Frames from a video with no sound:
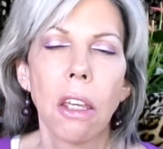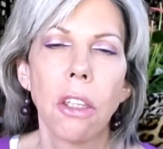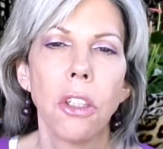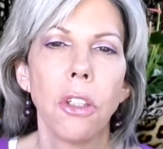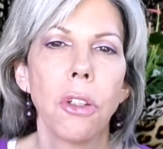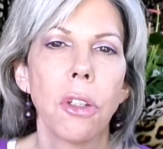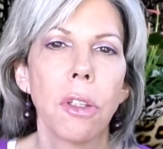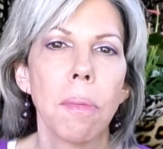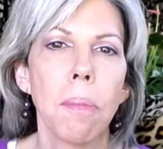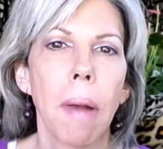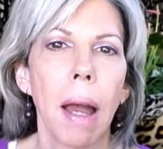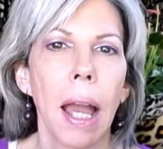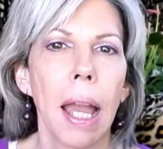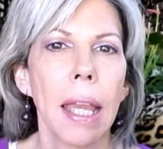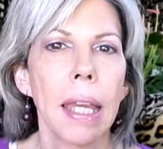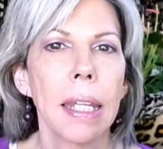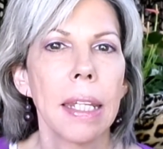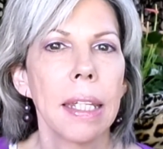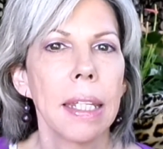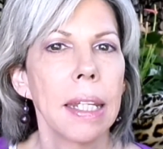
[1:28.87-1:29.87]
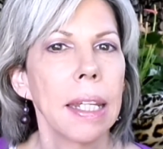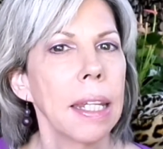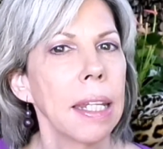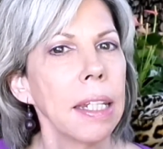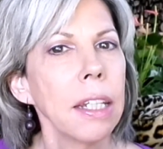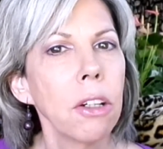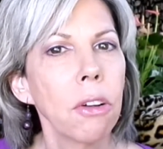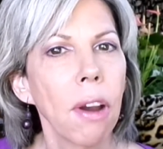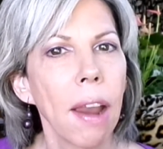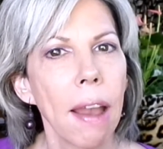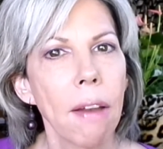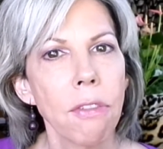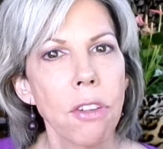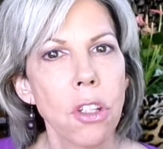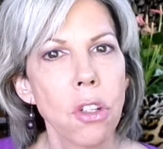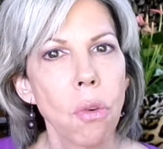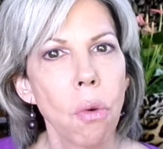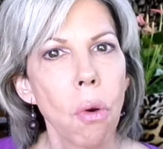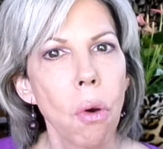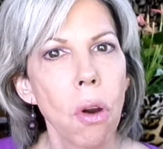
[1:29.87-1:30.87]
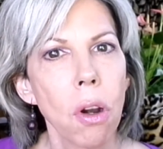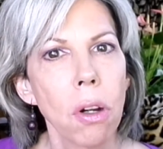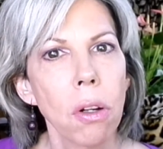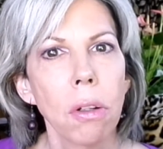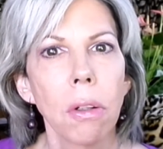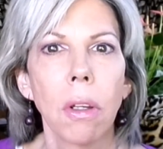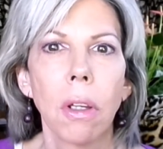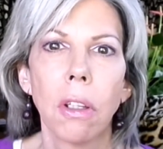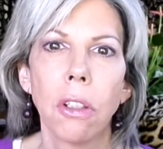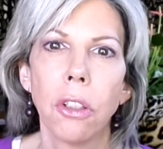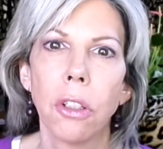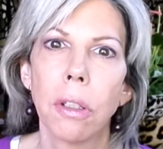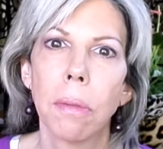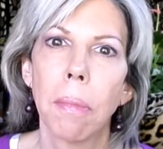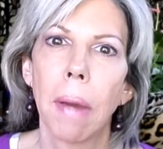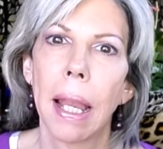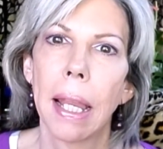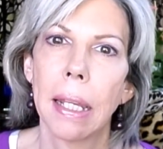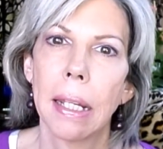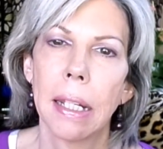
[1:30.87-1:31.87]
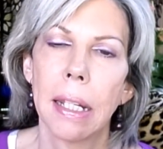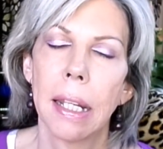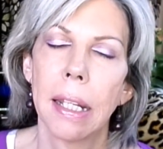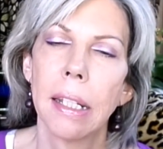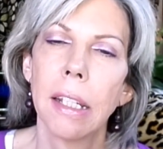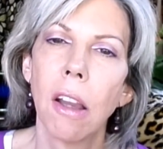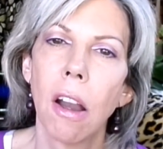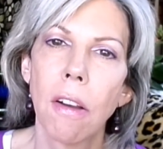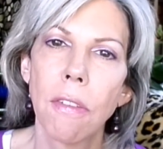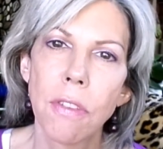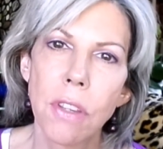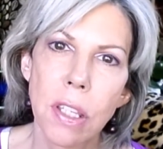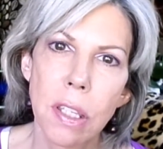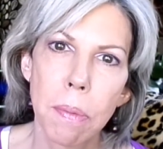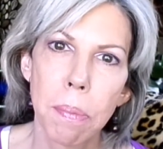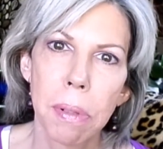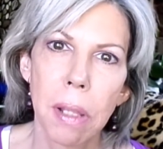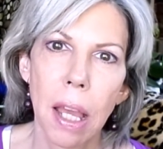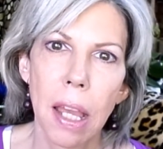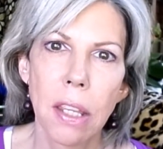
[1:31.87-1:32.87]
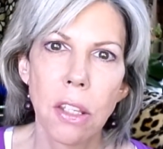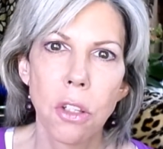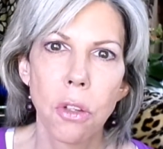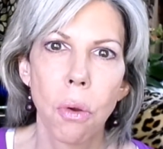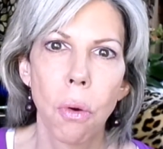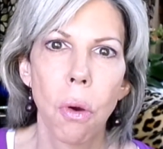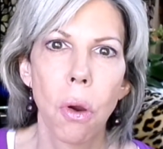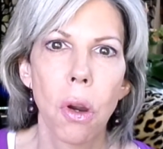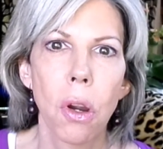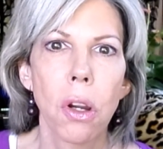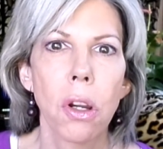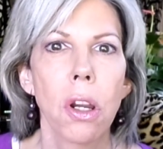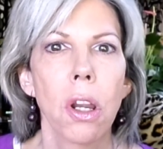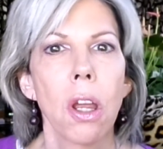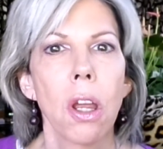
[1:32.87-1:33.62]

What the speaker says: You can buy it in any craft store. You can buy it in any office supply store.